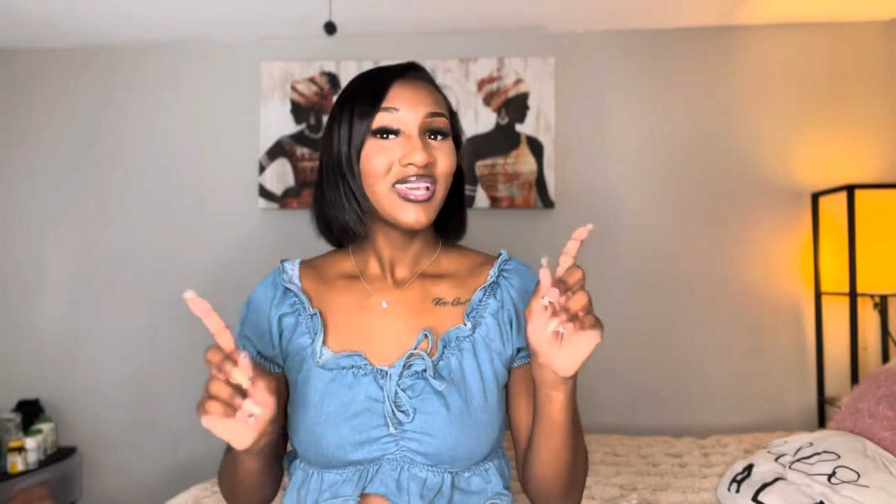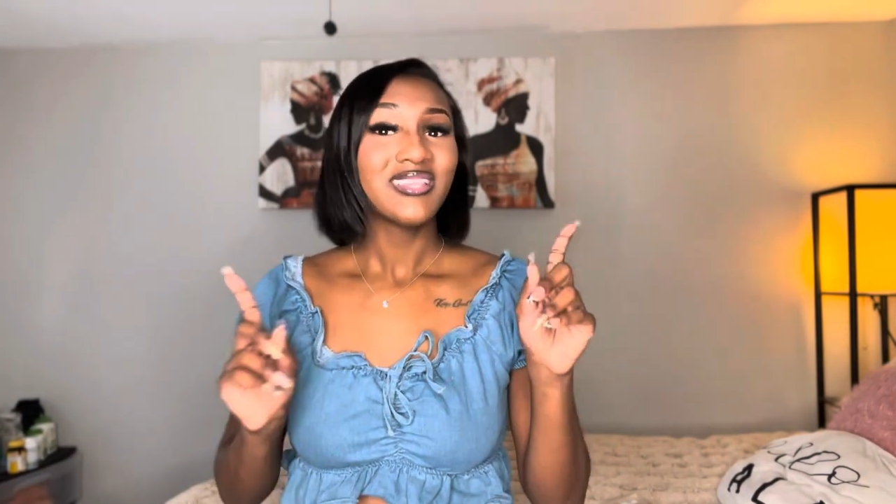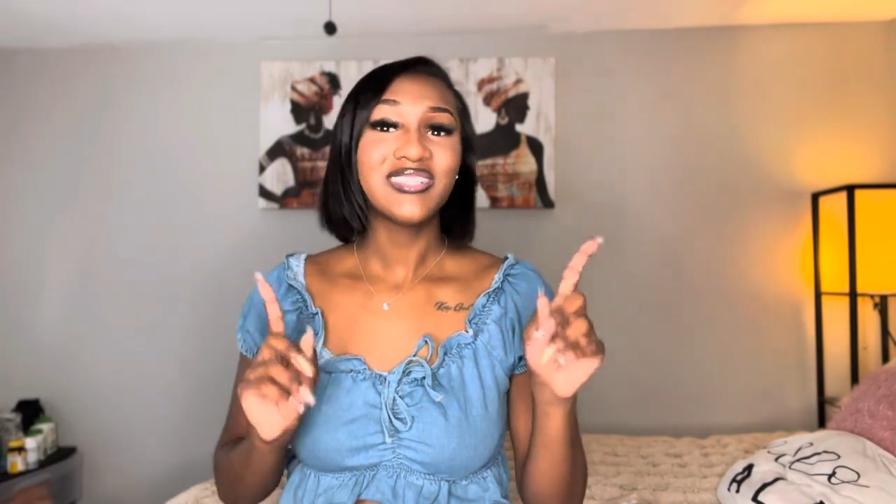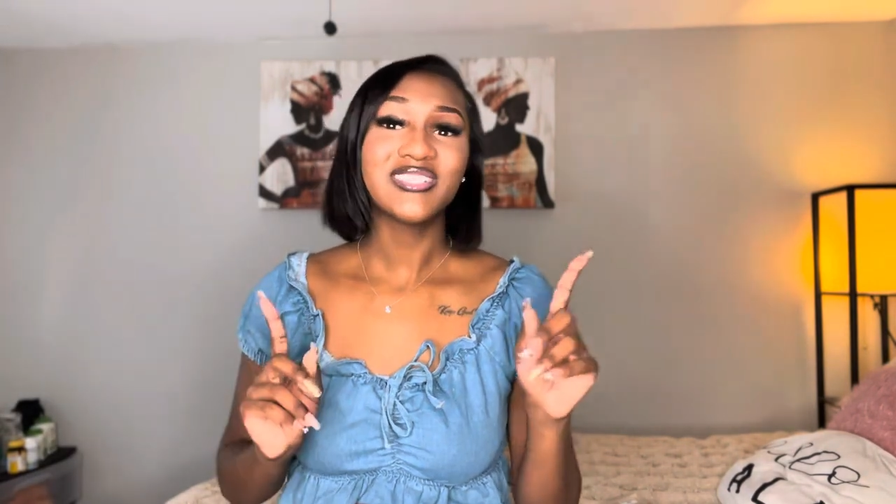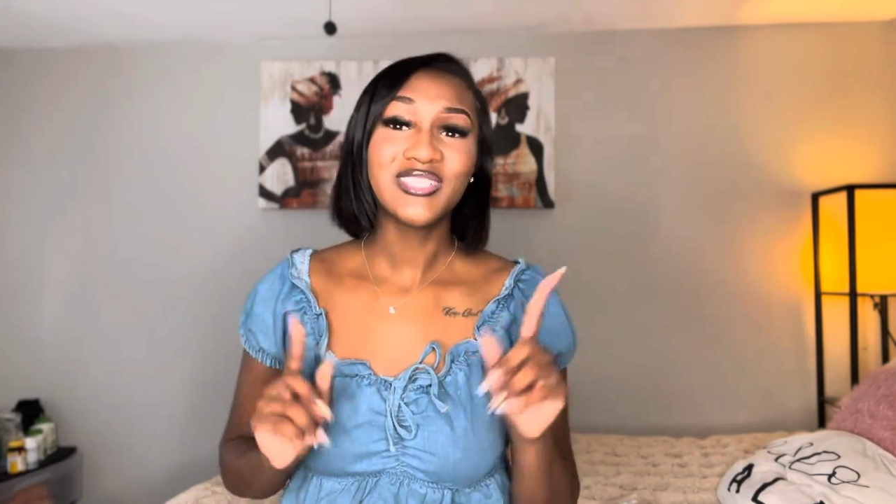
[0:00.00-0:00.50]

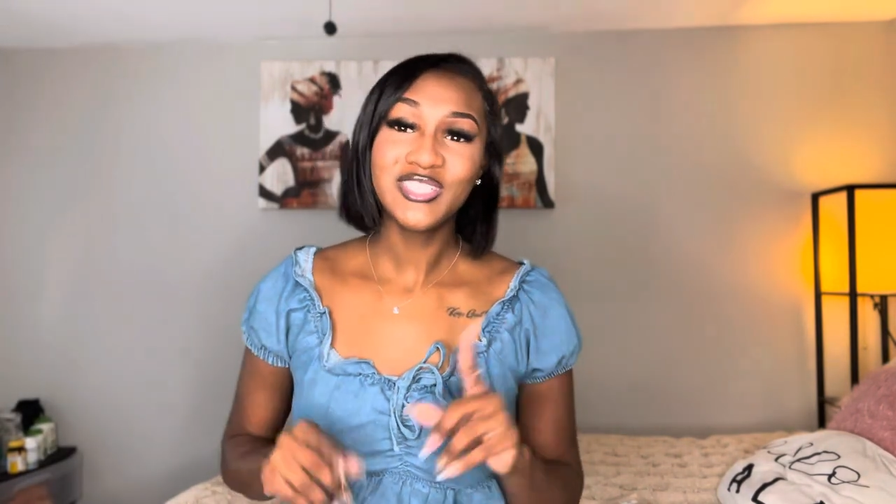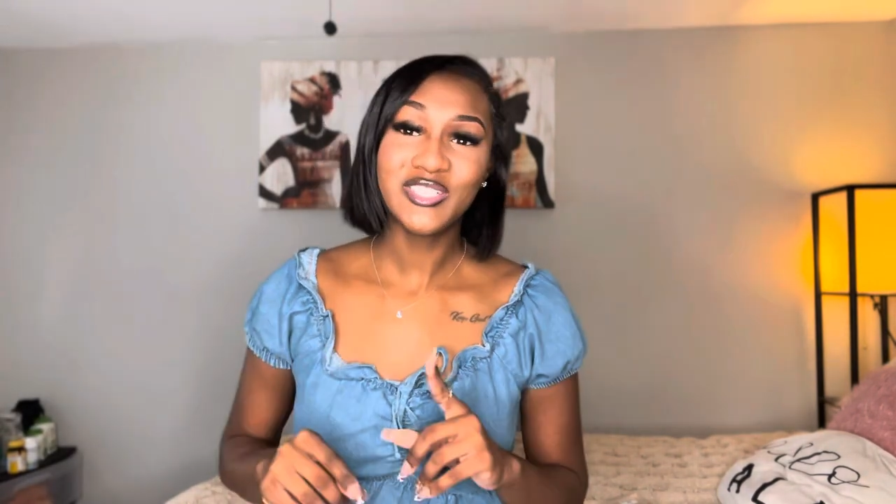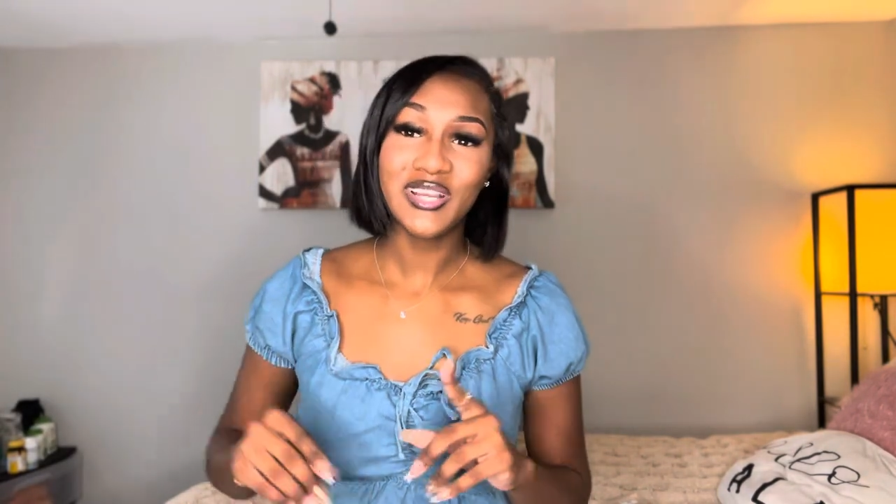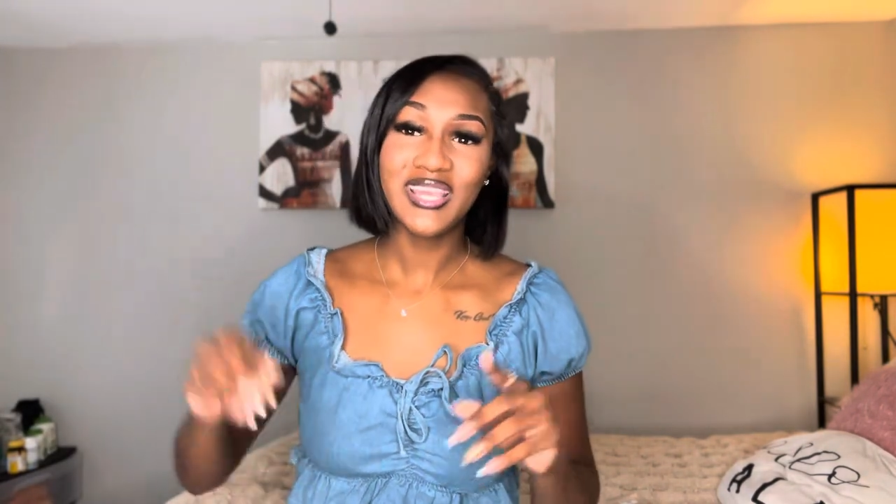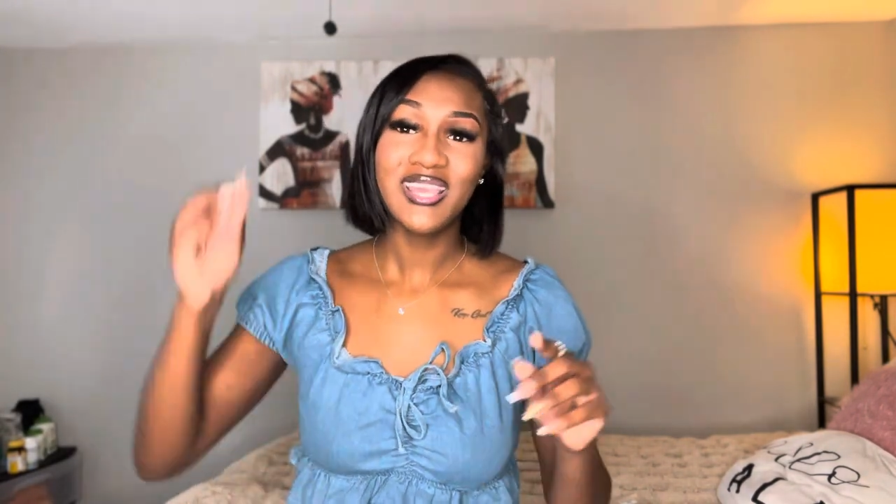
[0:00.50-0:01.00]
these are
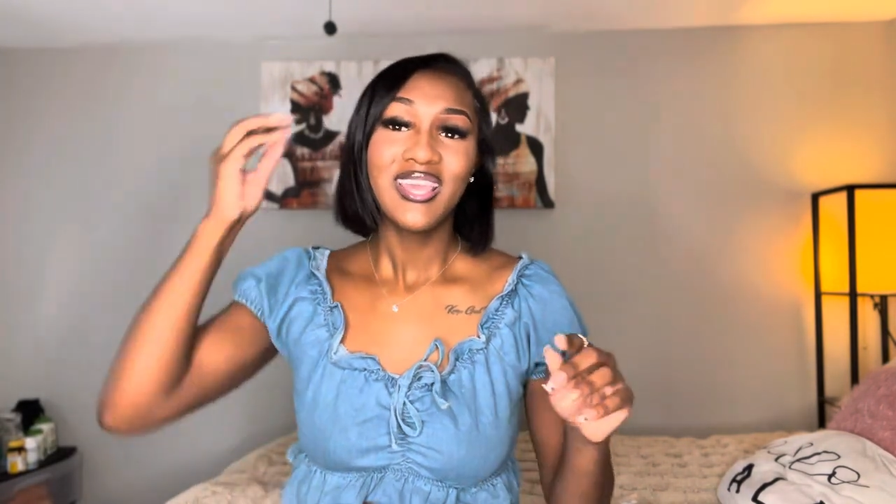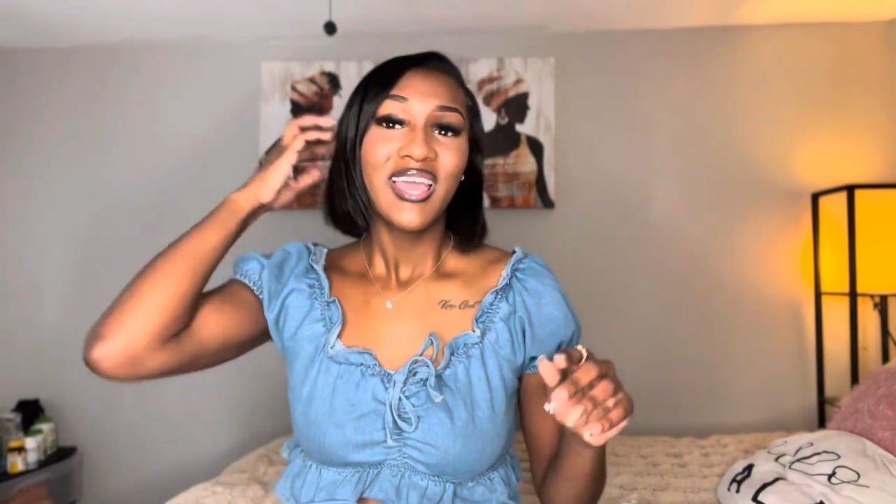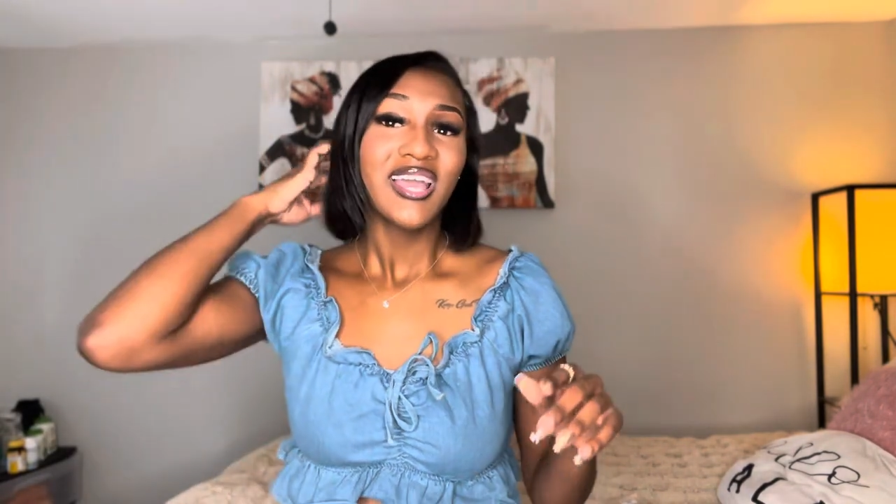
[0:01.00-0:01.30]
straight.